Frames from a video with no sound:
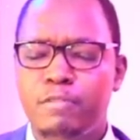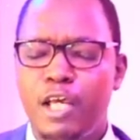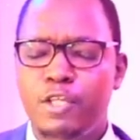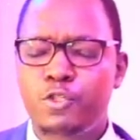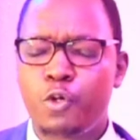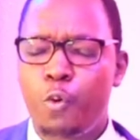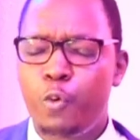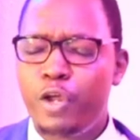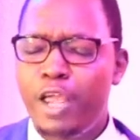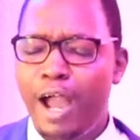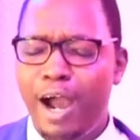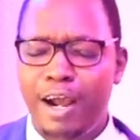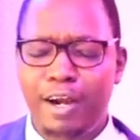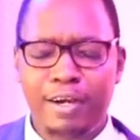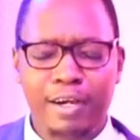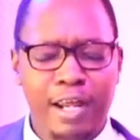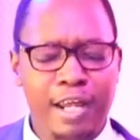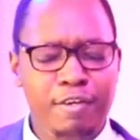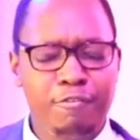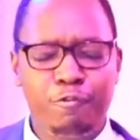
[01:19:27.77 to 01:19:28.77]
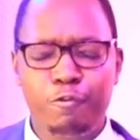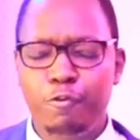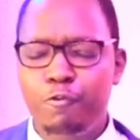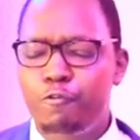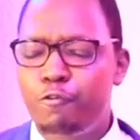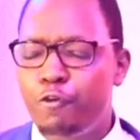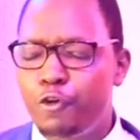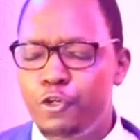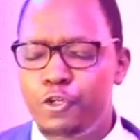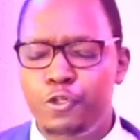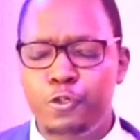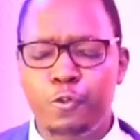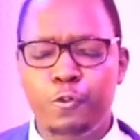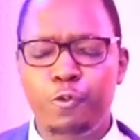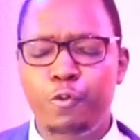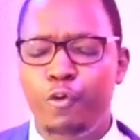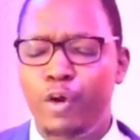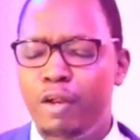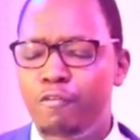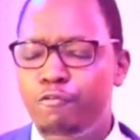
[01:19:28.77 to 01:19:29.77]
And so we are grateful for
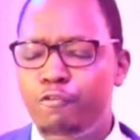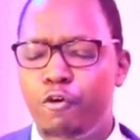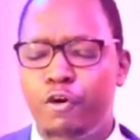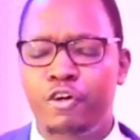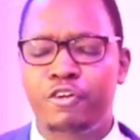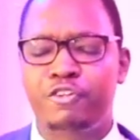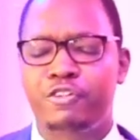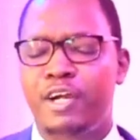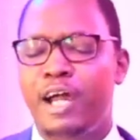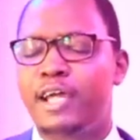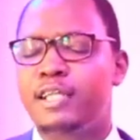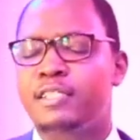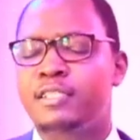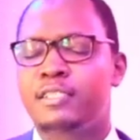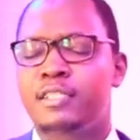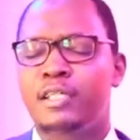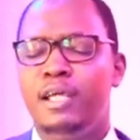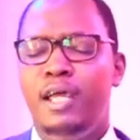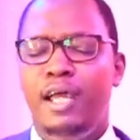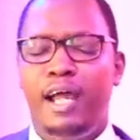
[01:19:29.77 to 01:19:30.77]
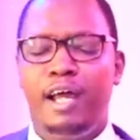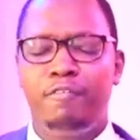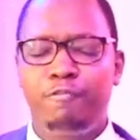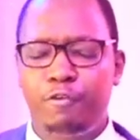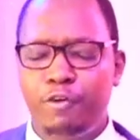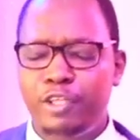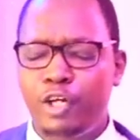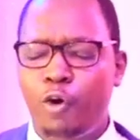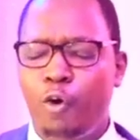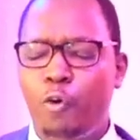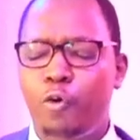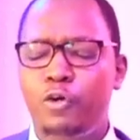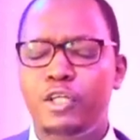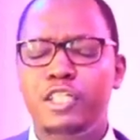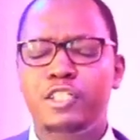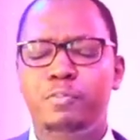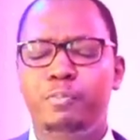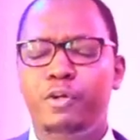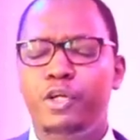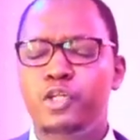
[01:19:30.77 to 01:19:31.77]
you and for Christ and for the
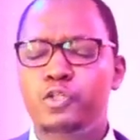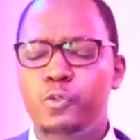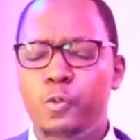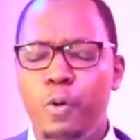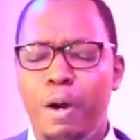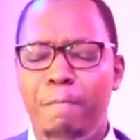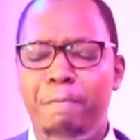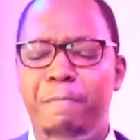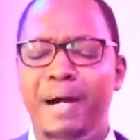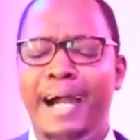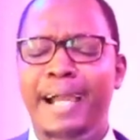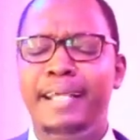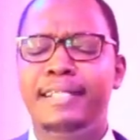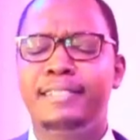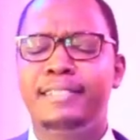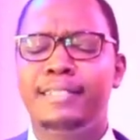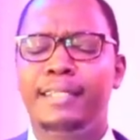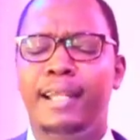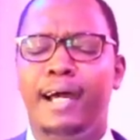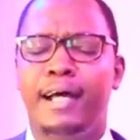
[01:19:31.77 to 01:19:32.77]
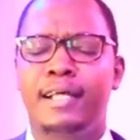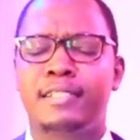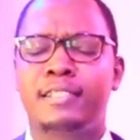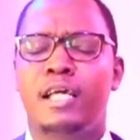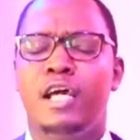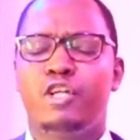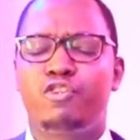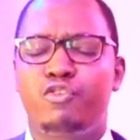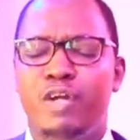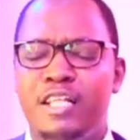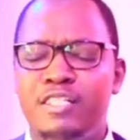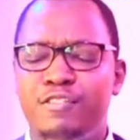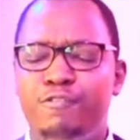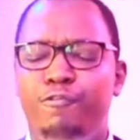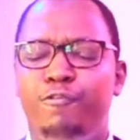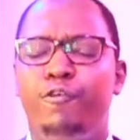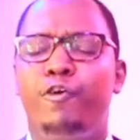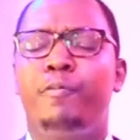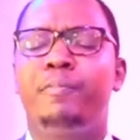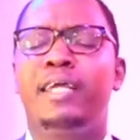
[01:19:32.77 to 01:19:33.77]
Holy Spirit who abides in us,
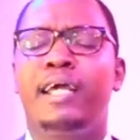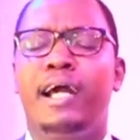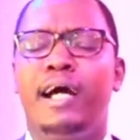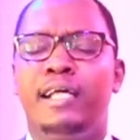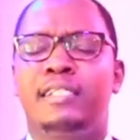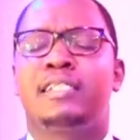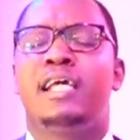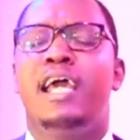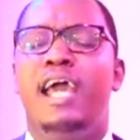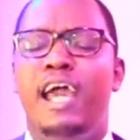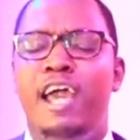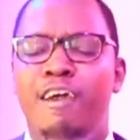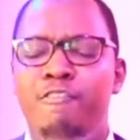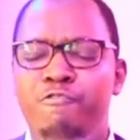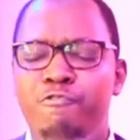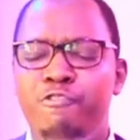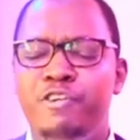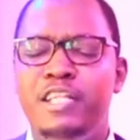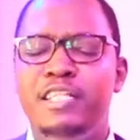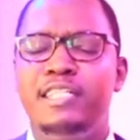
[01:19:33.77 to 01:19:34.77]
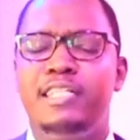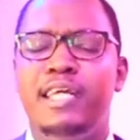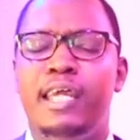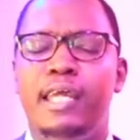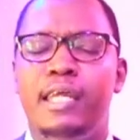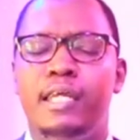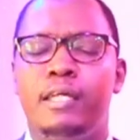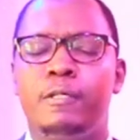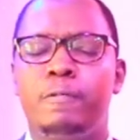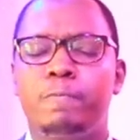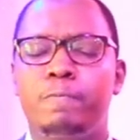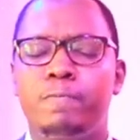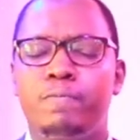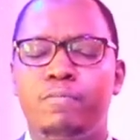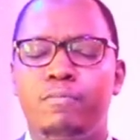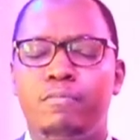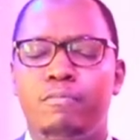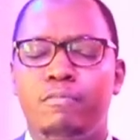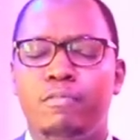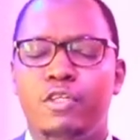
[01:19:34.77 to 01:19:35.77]
transforming us every day
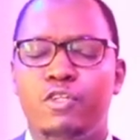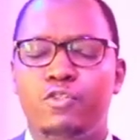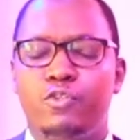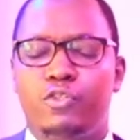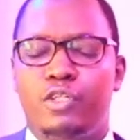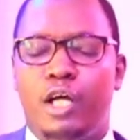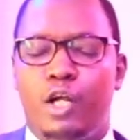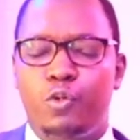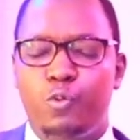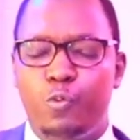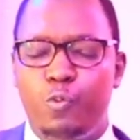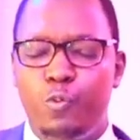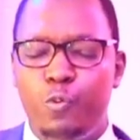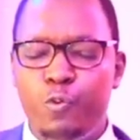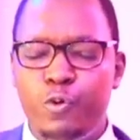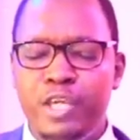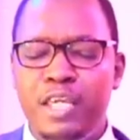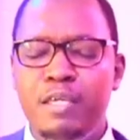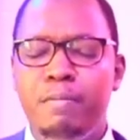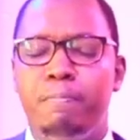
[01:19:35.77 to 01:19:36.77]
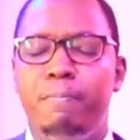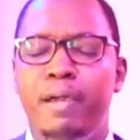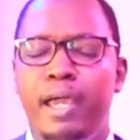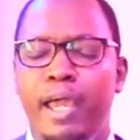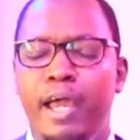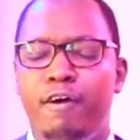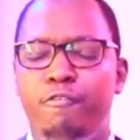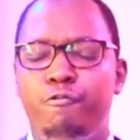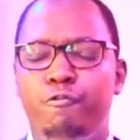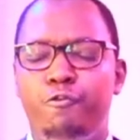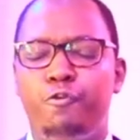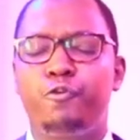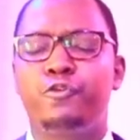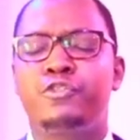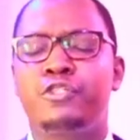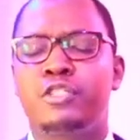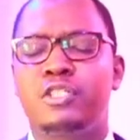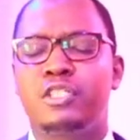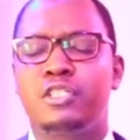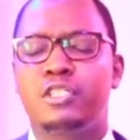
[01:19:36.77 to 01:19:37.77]
so that we bear
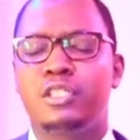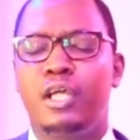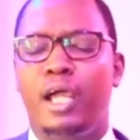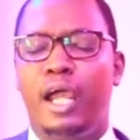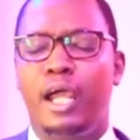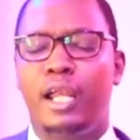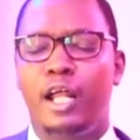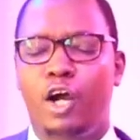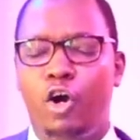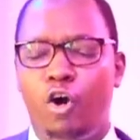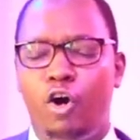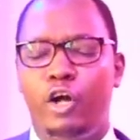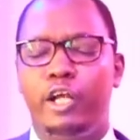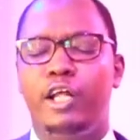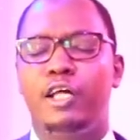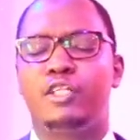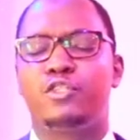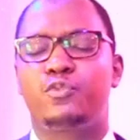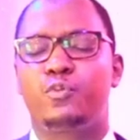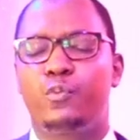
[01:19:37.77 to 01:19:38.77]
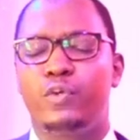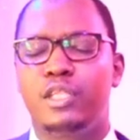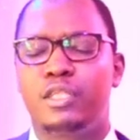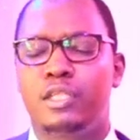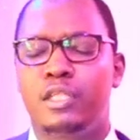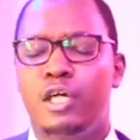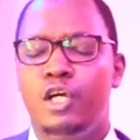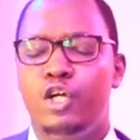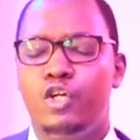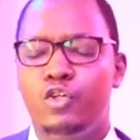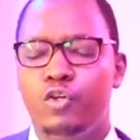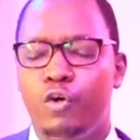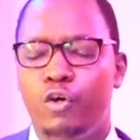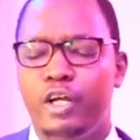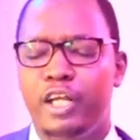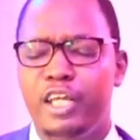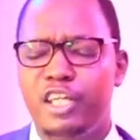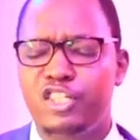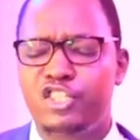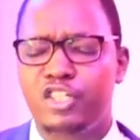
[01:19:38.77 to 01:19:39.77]
fruits in accordance with your
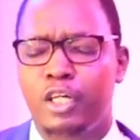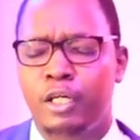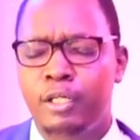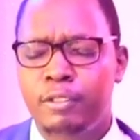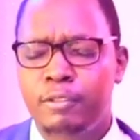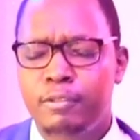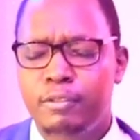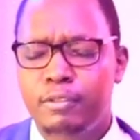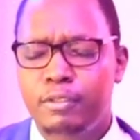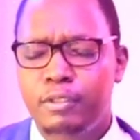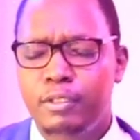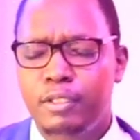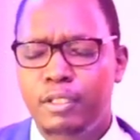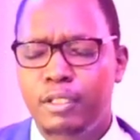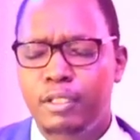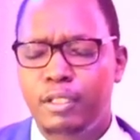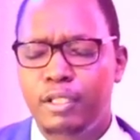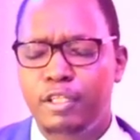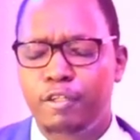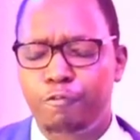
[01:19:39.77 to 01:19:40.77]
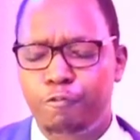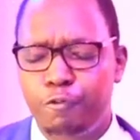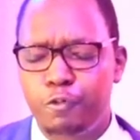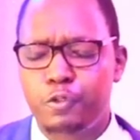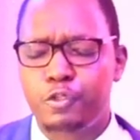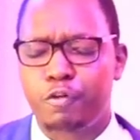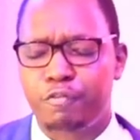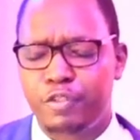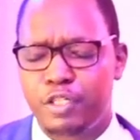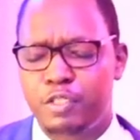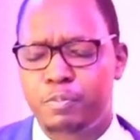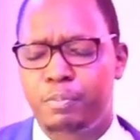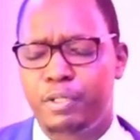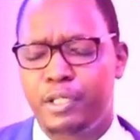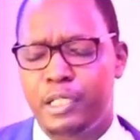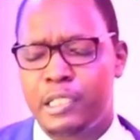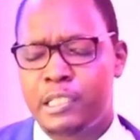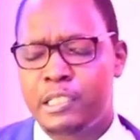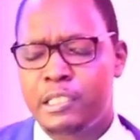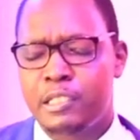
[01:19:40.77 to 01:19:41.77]
nature, the fruit of the
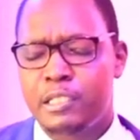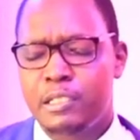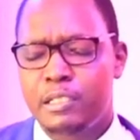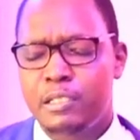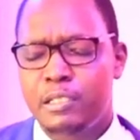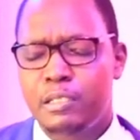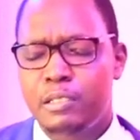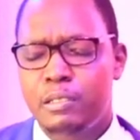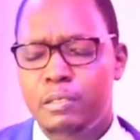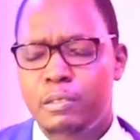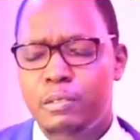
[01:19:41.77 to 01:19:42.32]
Spirit.